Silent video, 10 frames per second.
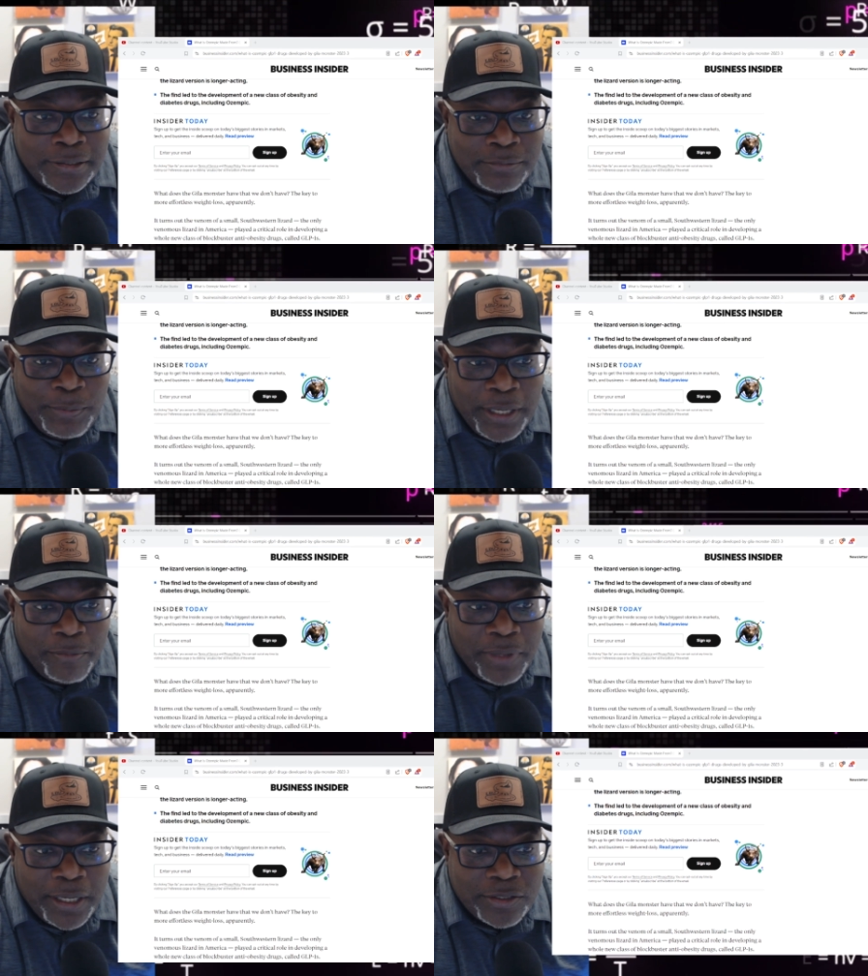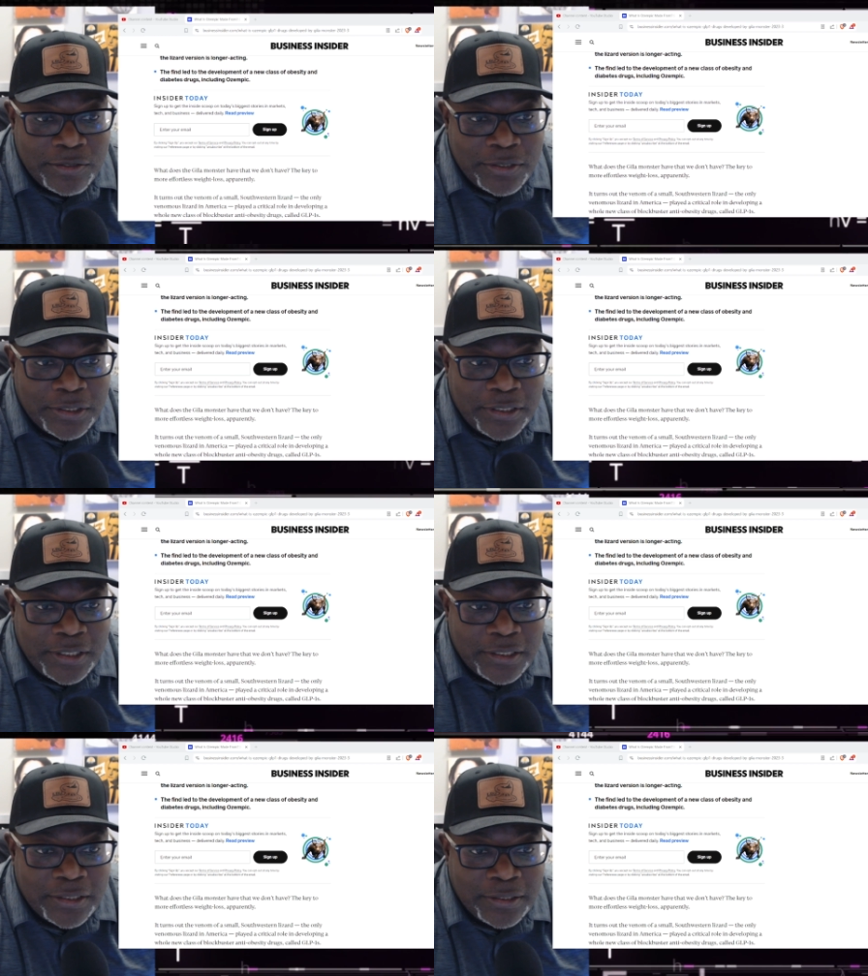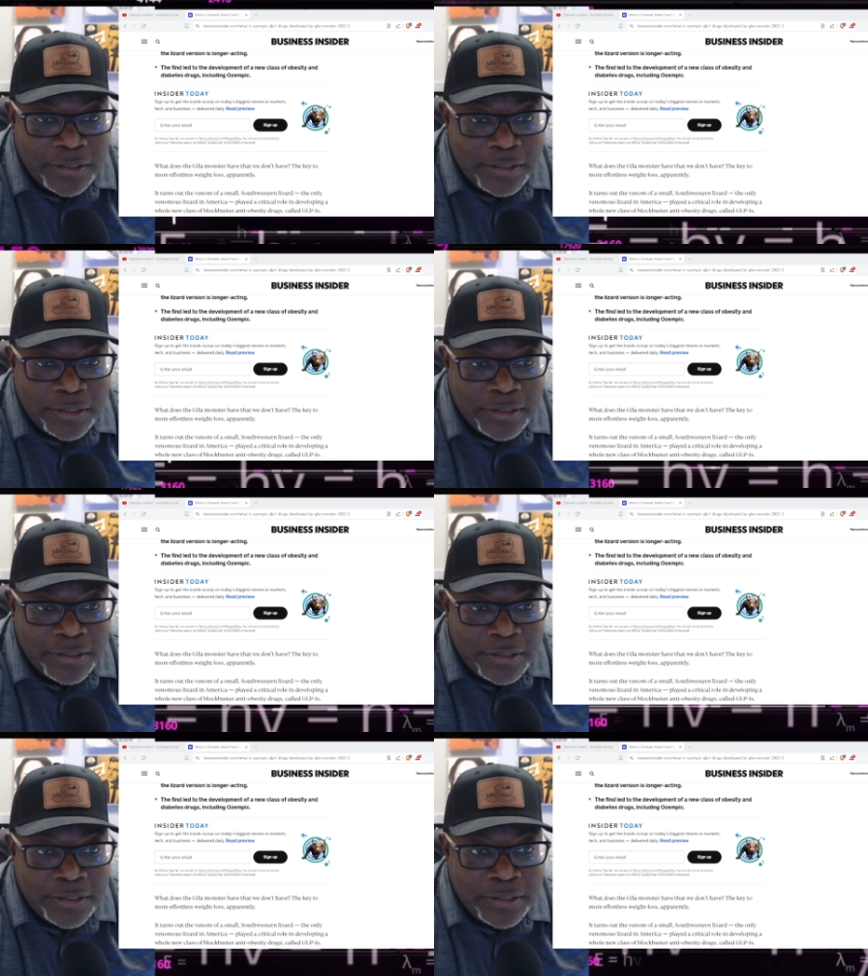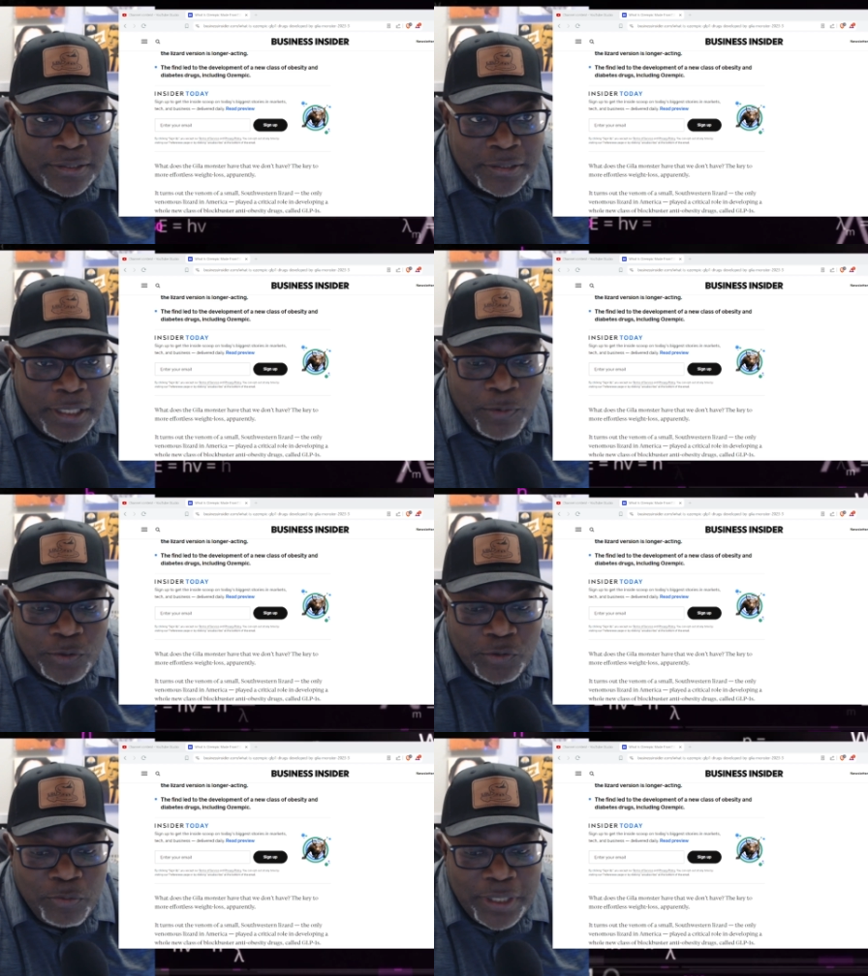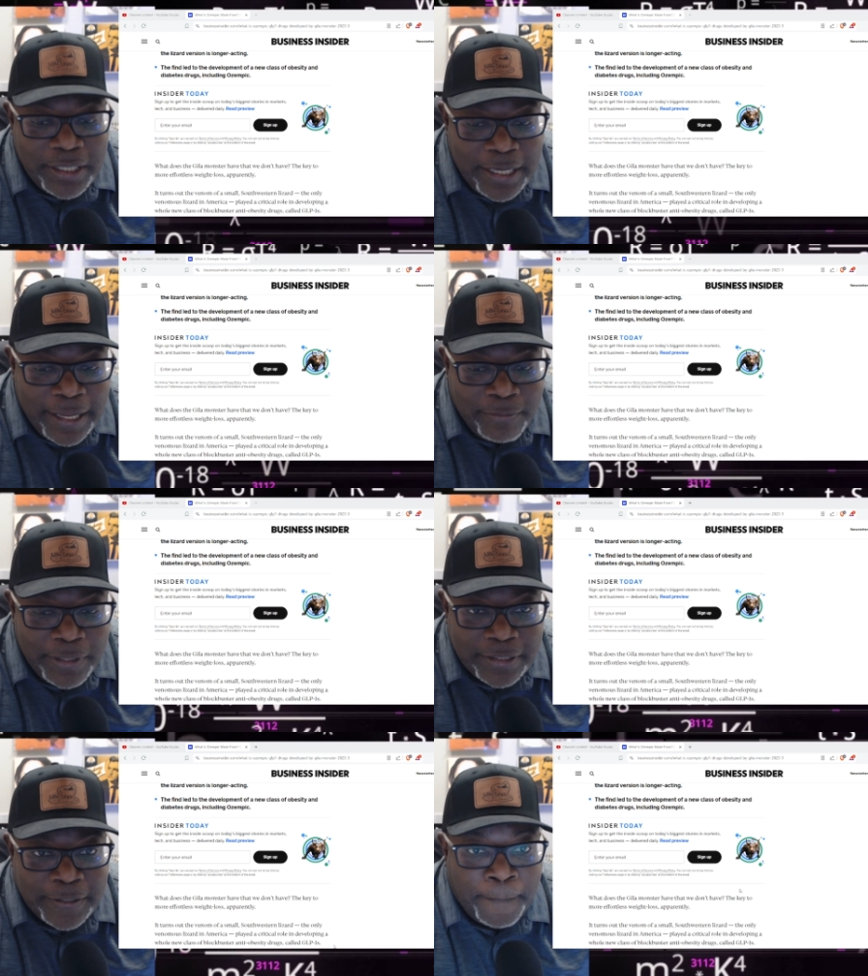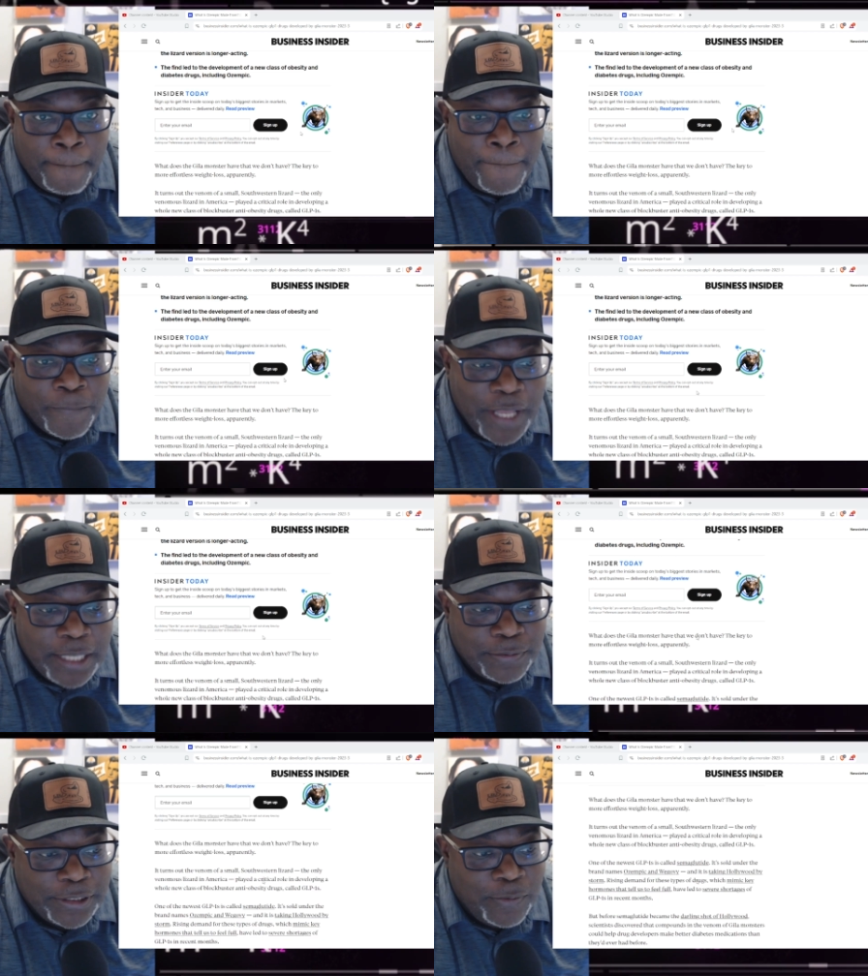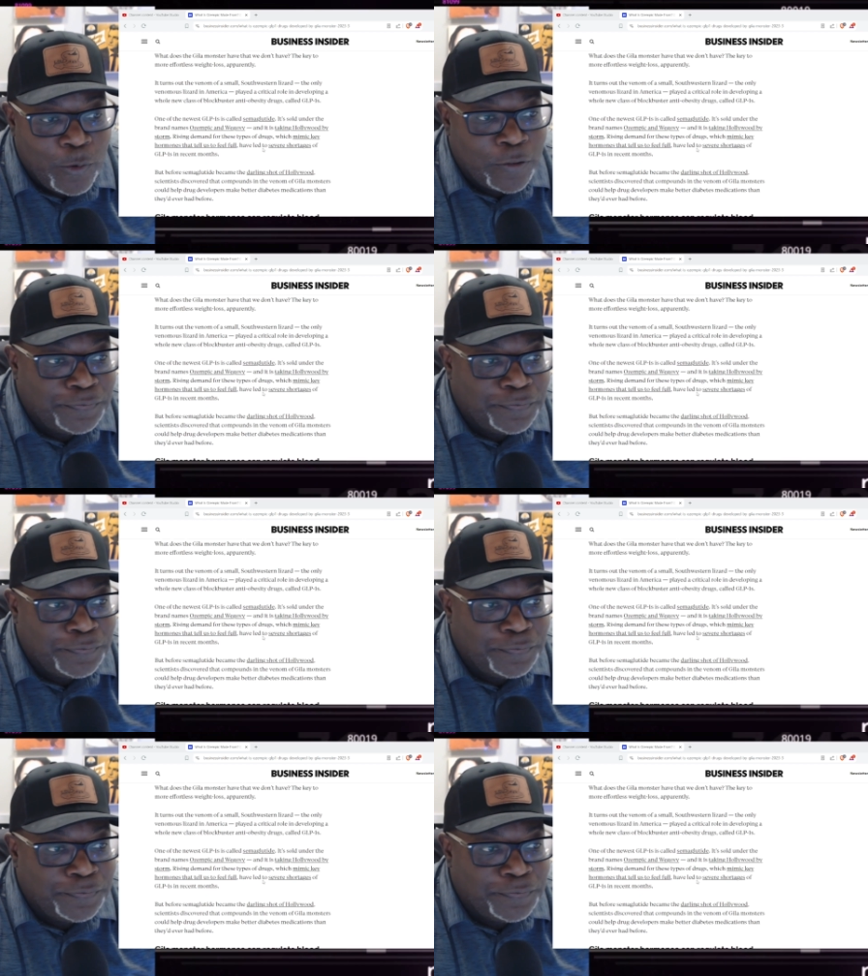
Let me make it bigger so you can see it. They want you to be a damn lizard. That's what they want.